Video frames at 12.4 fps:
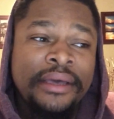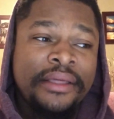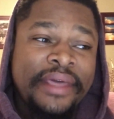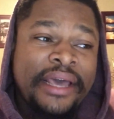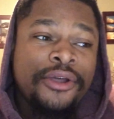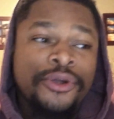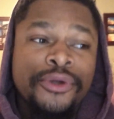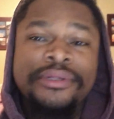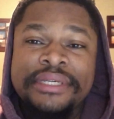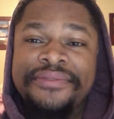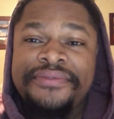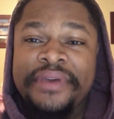that
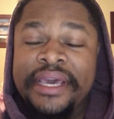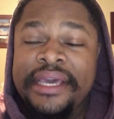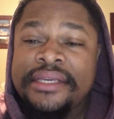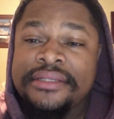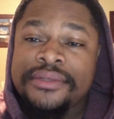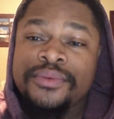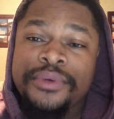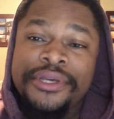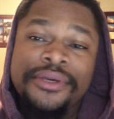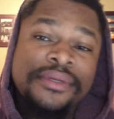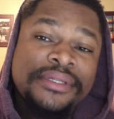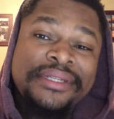early phase is where
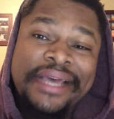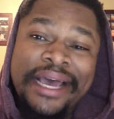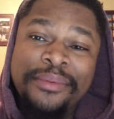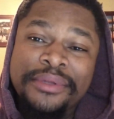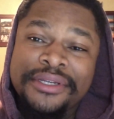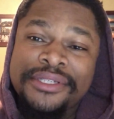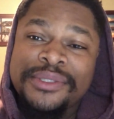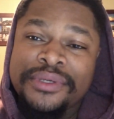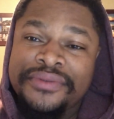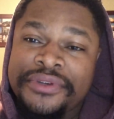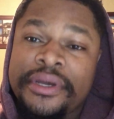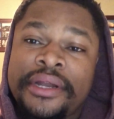you establish sort
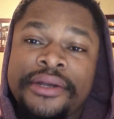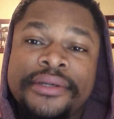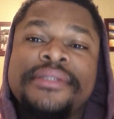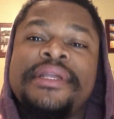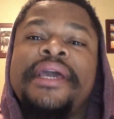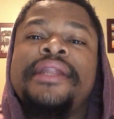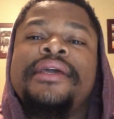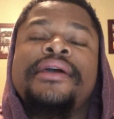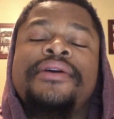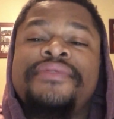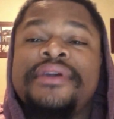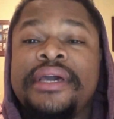of your understanding
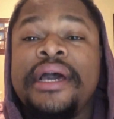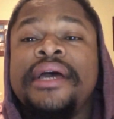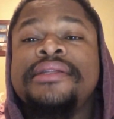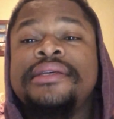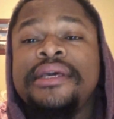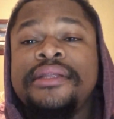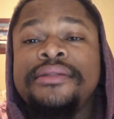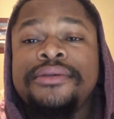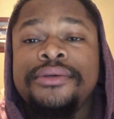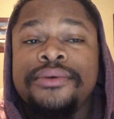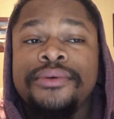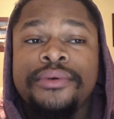of the content
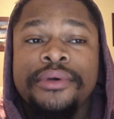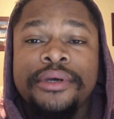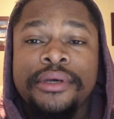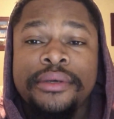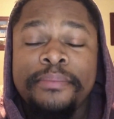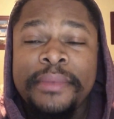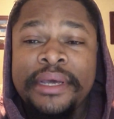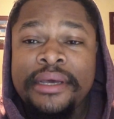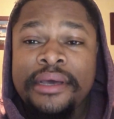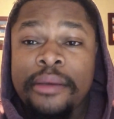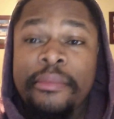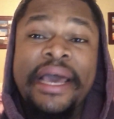to
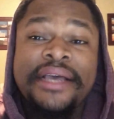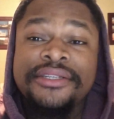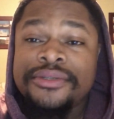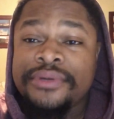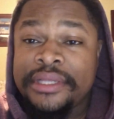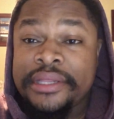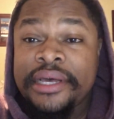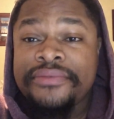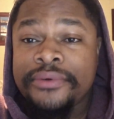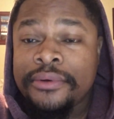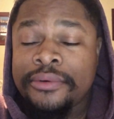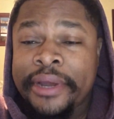a mastery
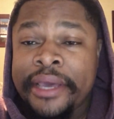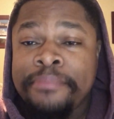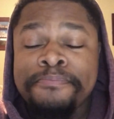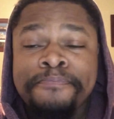level, right?